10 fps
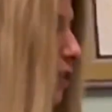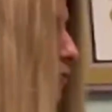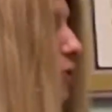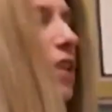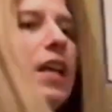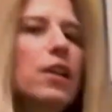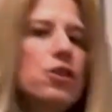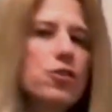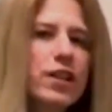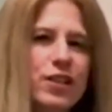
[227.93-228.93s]
routine and
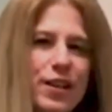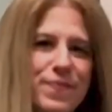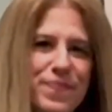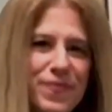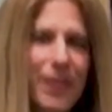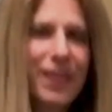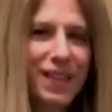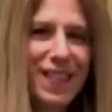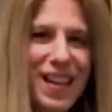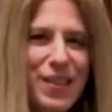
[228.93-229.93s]
stretching.
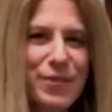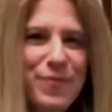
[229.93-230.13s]
Thank you.